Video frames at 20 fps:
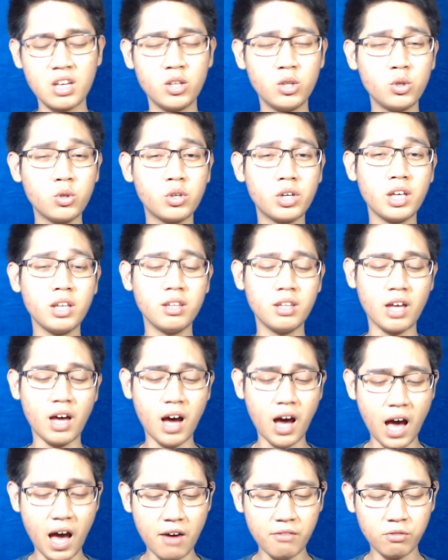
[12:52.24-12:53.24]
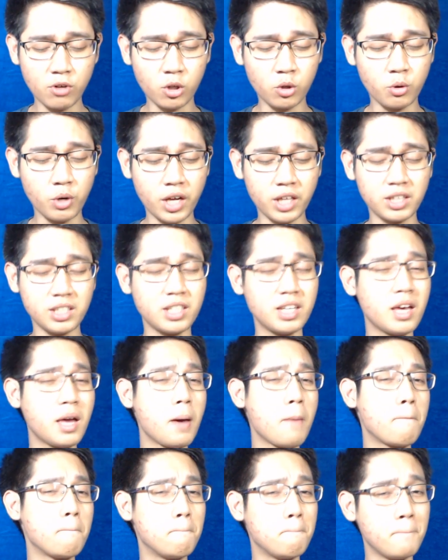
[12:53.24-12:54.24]
You can have already
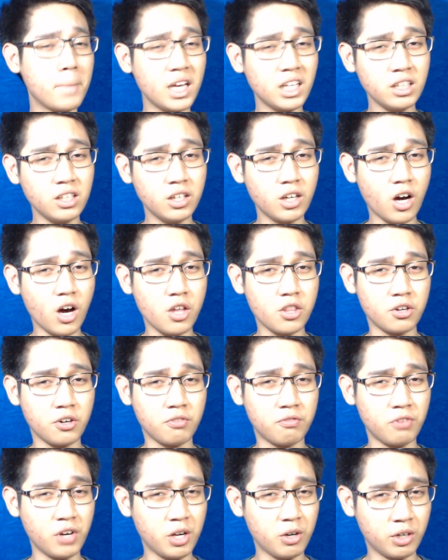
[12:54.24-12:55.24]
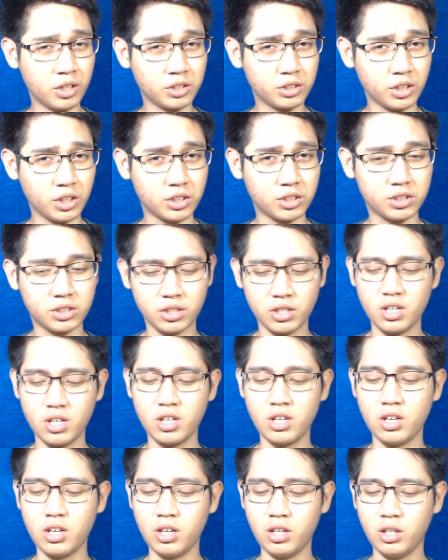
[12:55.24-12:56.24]
many other fragrances
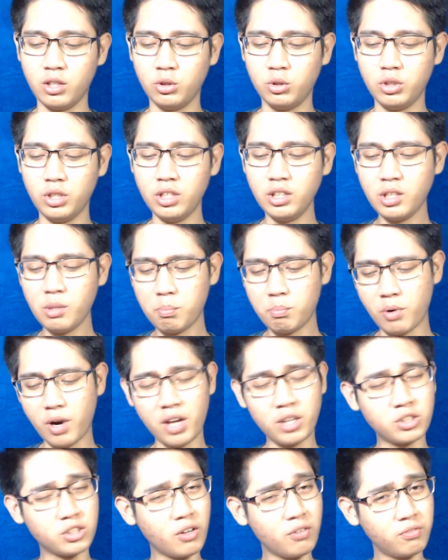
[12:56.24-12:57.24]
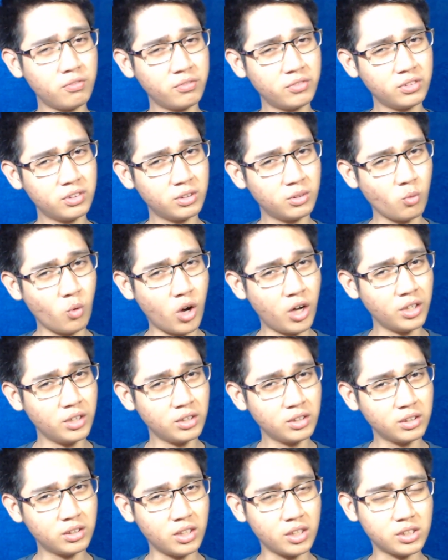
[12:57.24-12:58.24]
in the price of
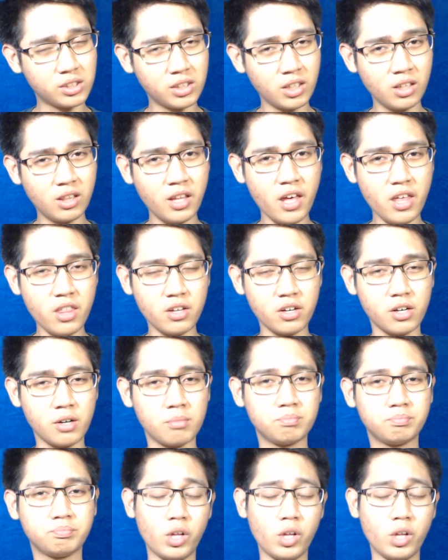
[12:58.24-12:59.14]
one Tuscan Leather.